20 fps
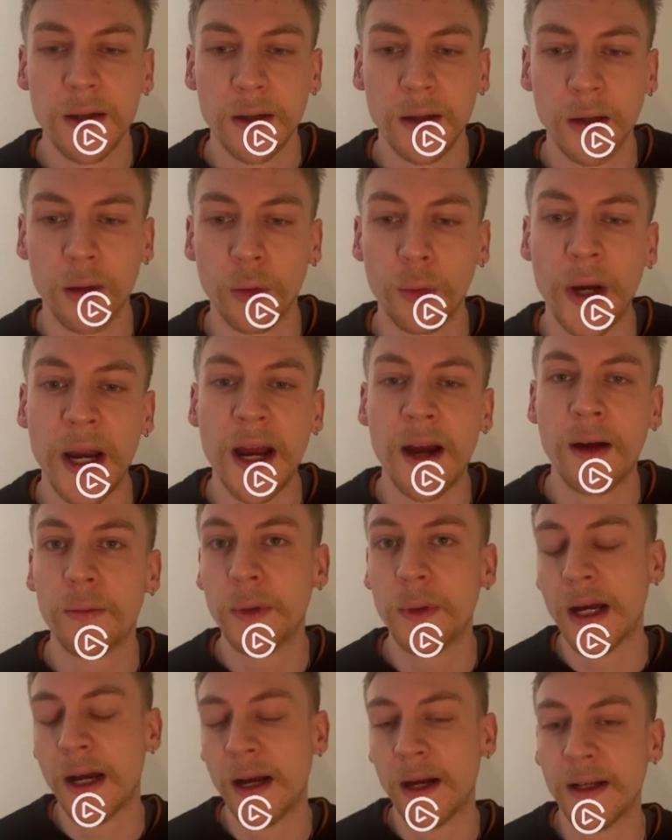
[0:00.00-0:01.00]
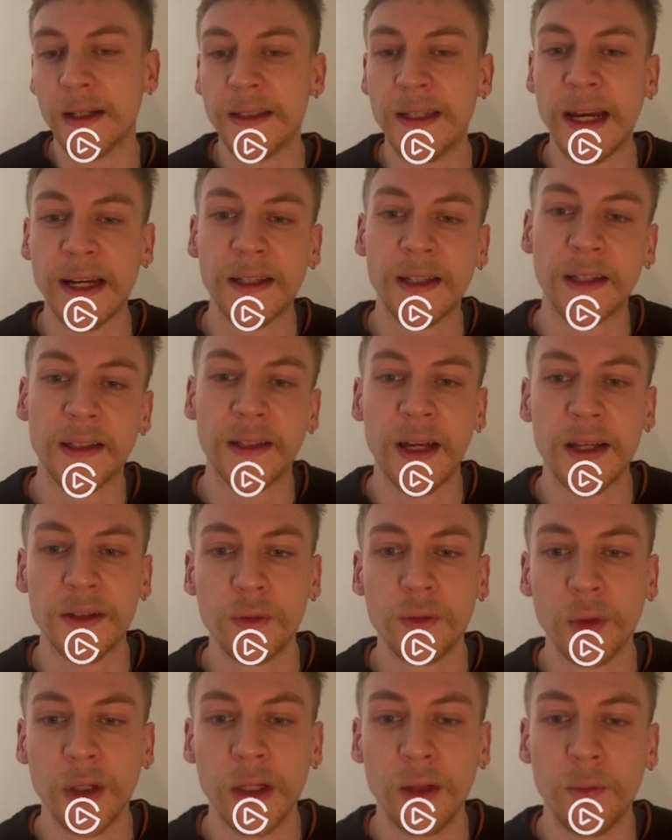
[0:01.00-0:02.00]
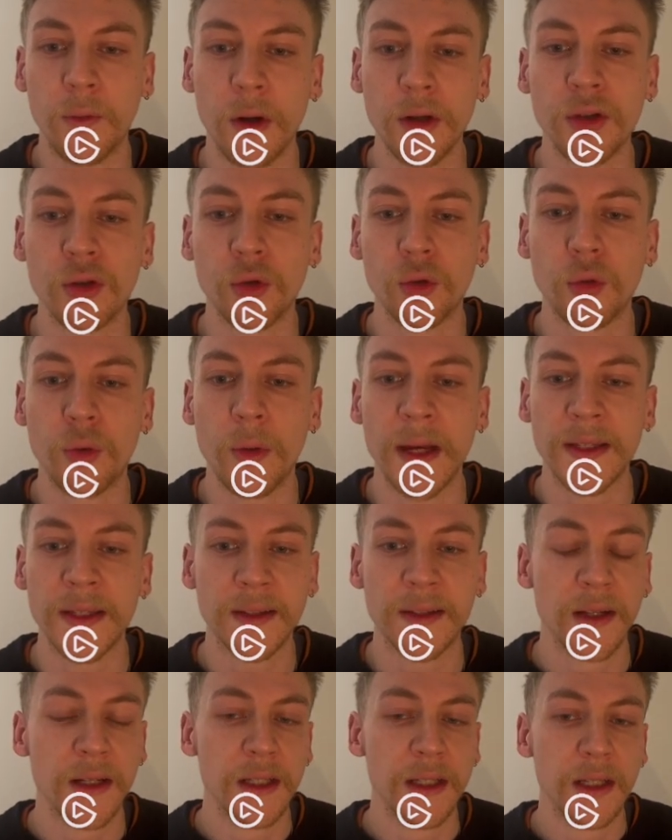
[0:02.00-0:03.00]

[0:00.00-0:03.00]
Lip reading: We are a deck that doesn't really want to quest,